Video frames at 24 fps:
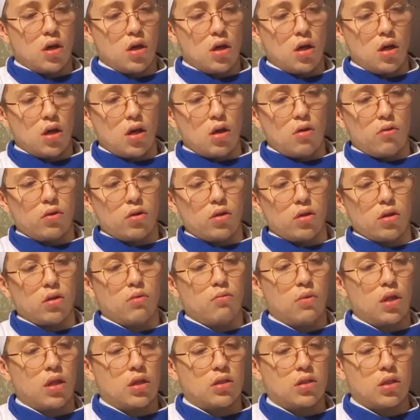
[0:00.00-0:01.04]
with all
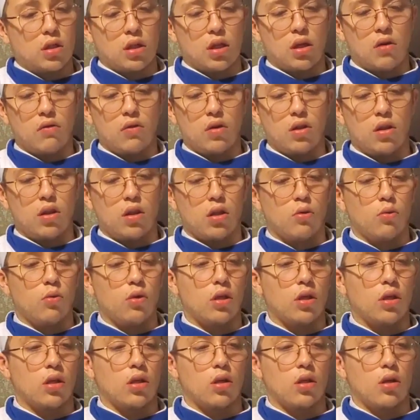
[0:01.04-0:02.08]
the mixing and everything, we
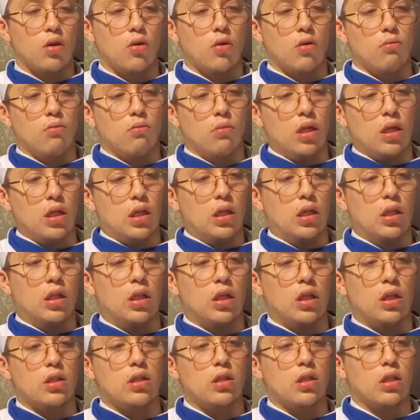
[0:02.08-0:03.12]
can go
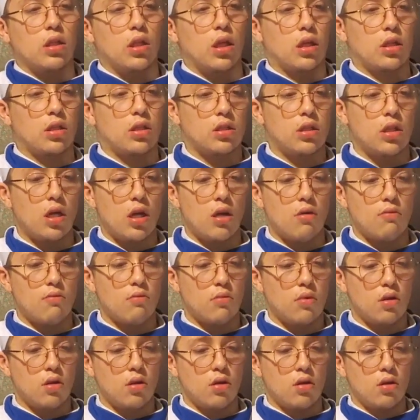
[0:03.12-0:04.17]
immediately into the next step.
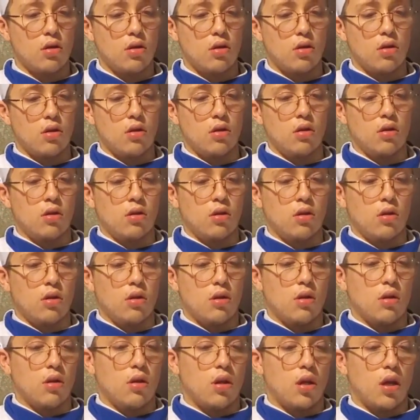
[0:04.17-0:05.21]

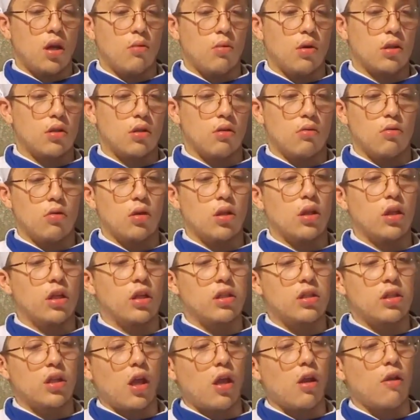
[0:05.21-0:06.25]
I'm actually really
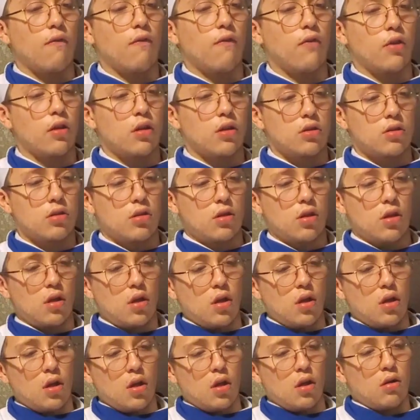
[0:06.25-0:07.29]
excited for this
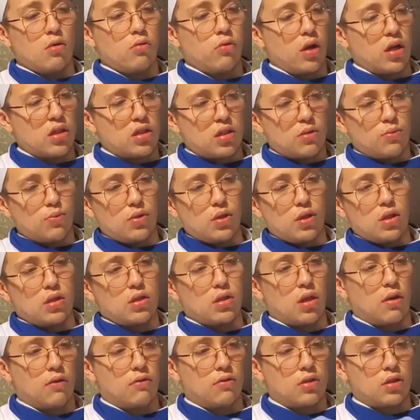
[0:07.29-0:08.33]
recipe,
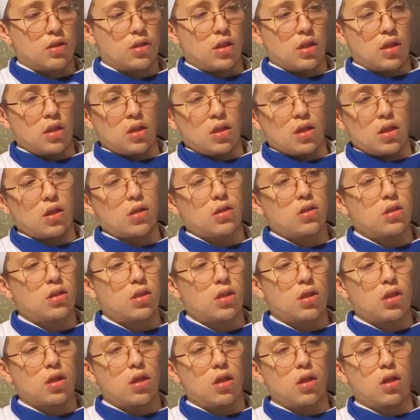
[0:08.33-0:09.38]
as I've seen
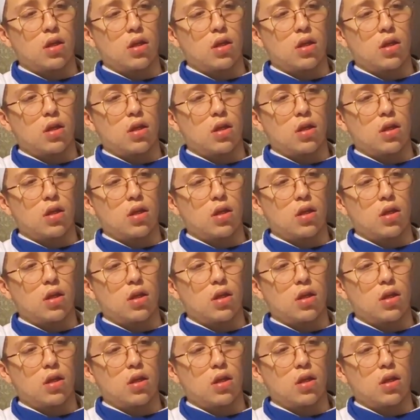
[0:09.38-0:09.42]
this